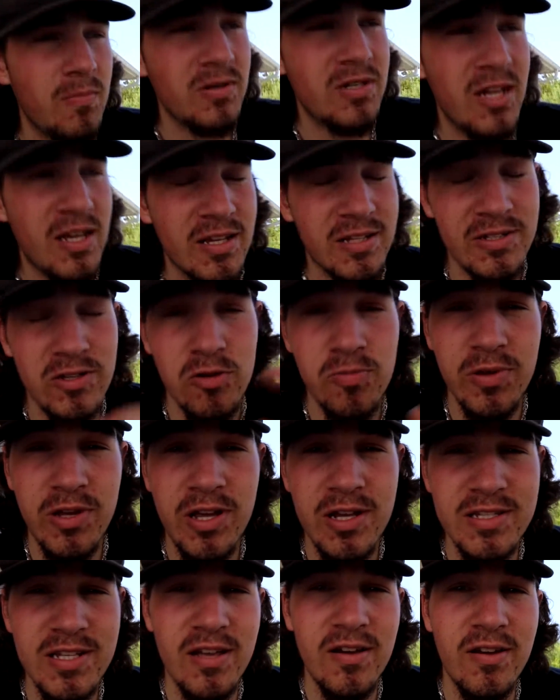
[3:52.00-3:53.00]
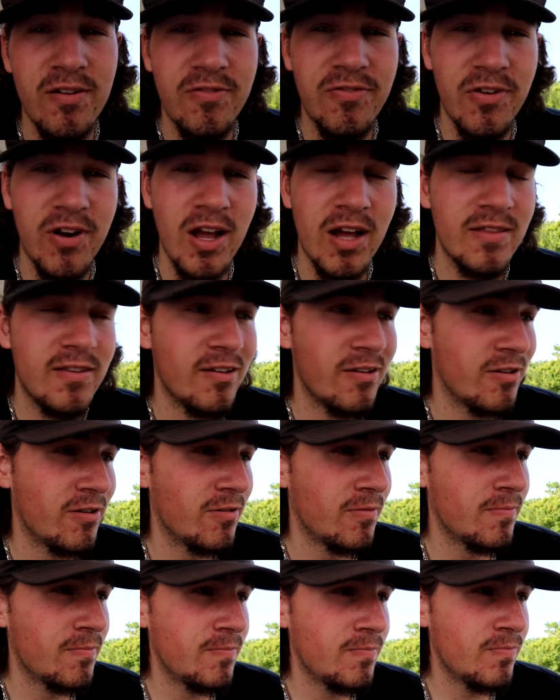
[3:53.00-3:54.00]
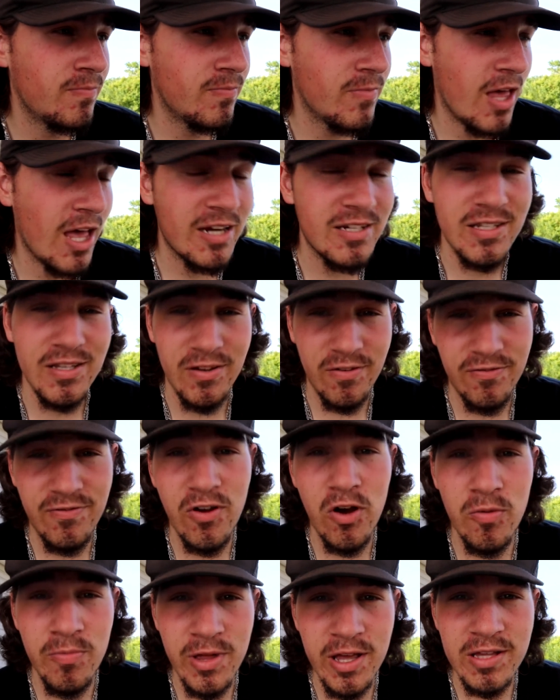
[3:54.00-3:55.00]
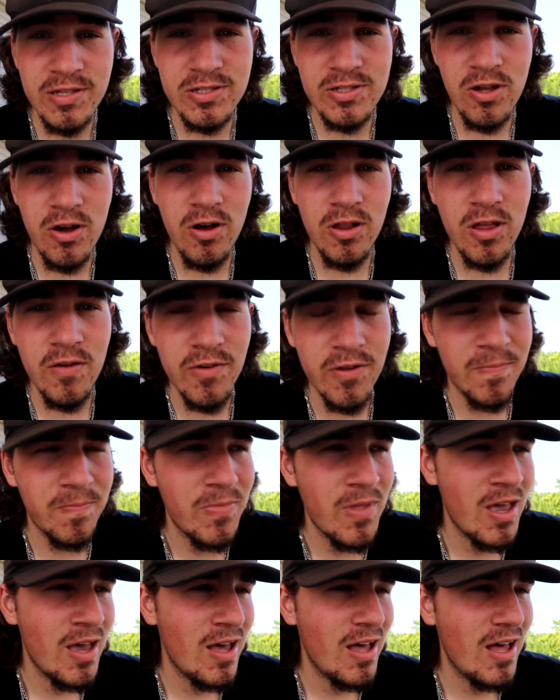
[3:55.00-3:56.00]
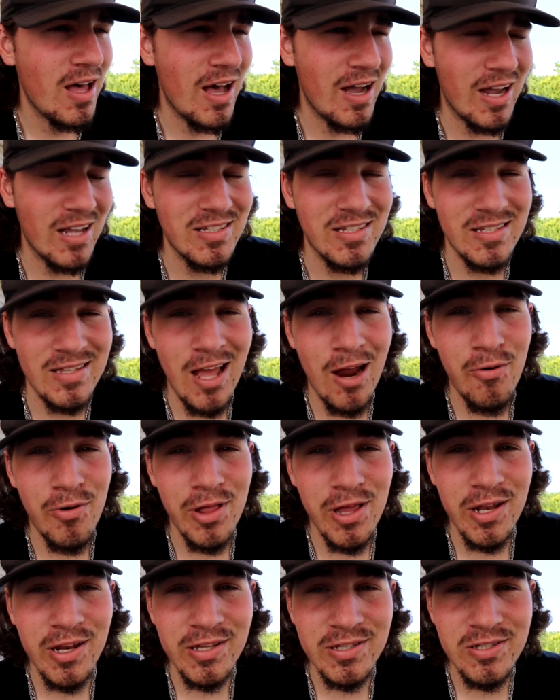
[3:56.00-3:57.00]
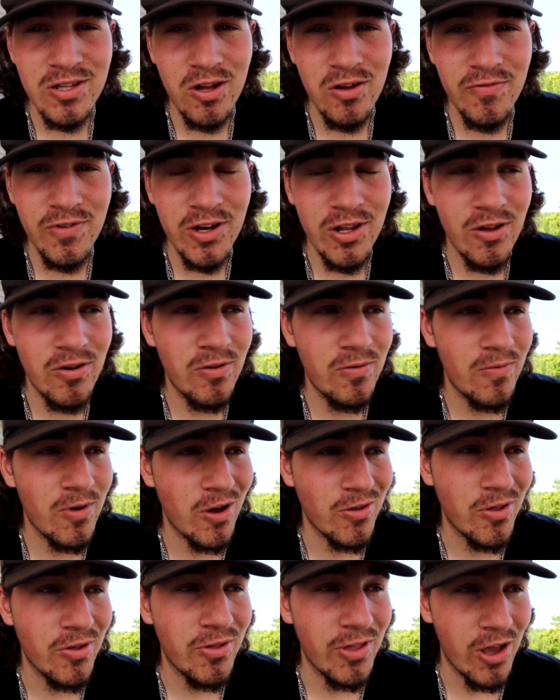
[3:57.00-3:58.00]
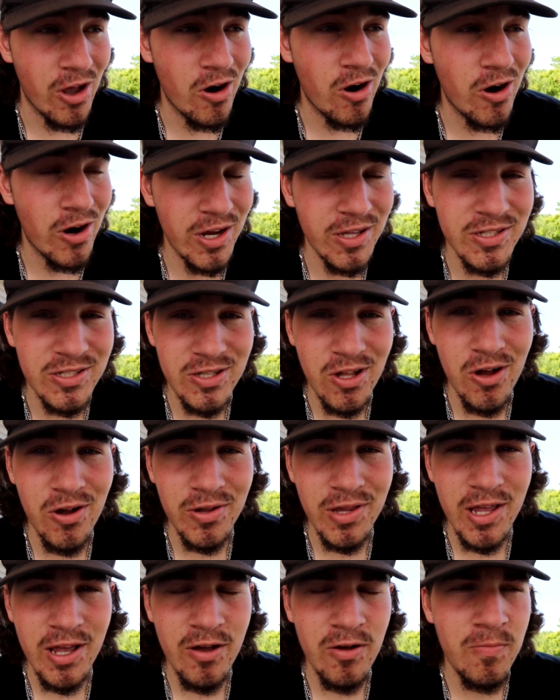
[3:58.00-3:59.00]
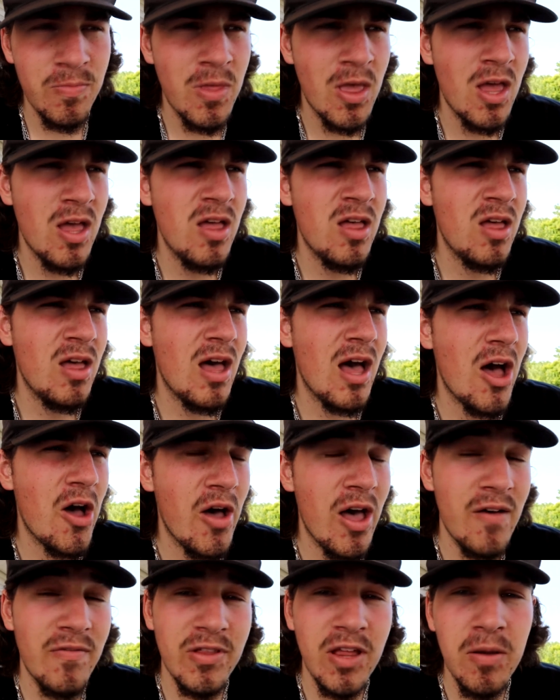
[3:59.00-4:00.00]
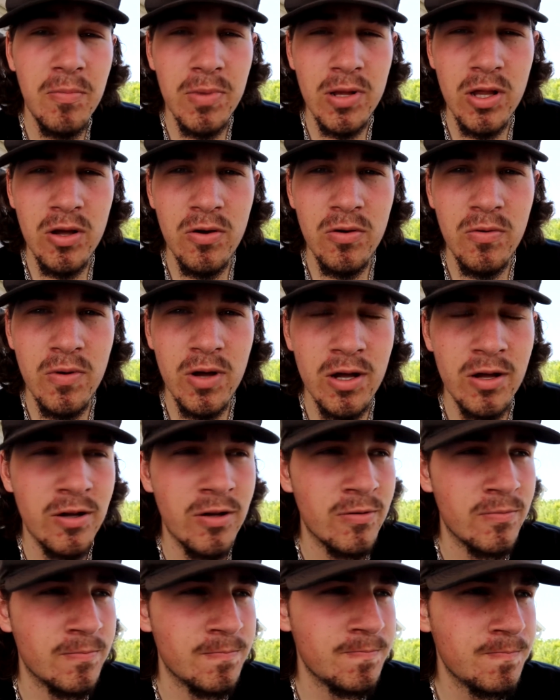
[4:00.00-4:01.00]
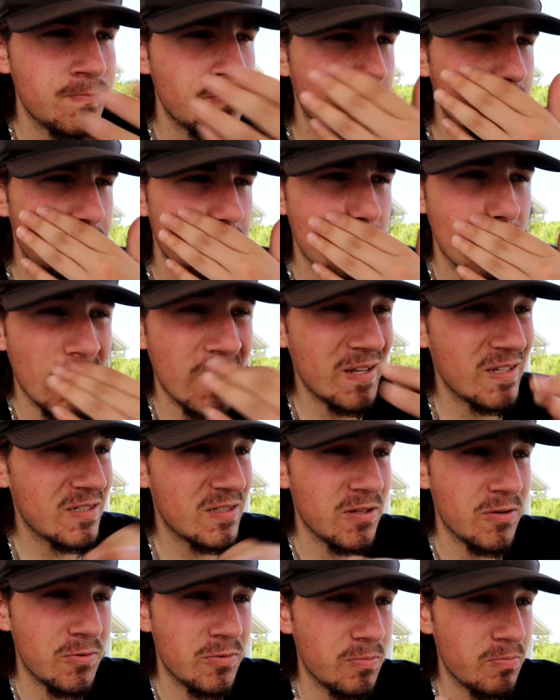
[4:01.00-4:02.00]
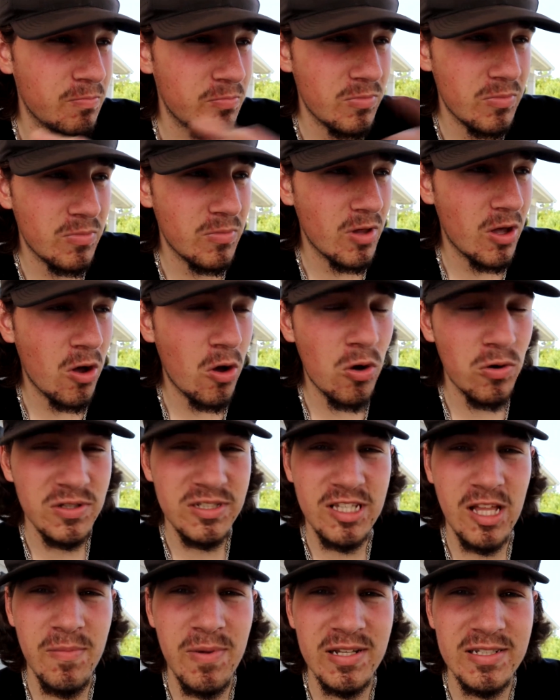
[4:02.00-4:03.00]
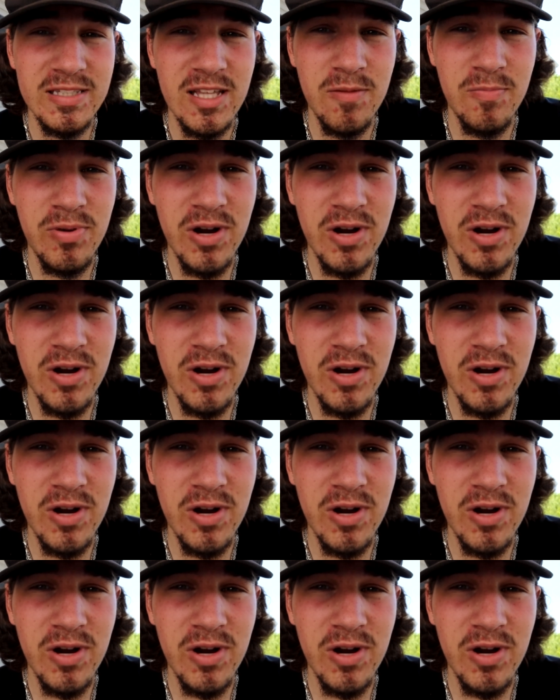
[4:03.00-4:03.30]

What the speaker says: But yeah, so because I forgot to actually film the install of it, I guess it's not really an install video, although they are installed now. I'll have a link below, links to a whole step-by-step